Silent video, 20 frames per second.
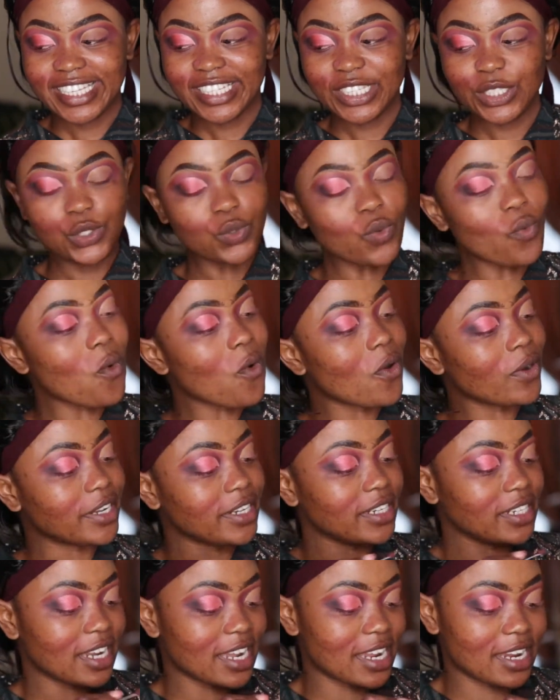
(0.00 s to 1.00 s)

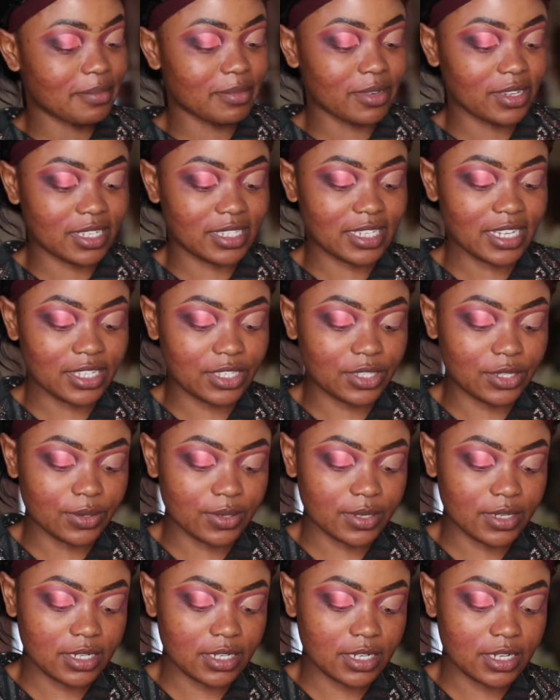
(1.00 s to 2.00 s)
and I'm gonna take
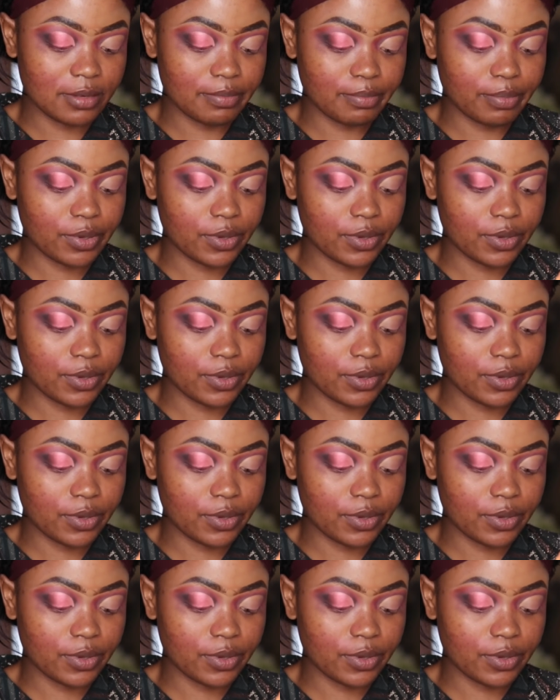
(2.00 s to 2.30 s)
Dawn and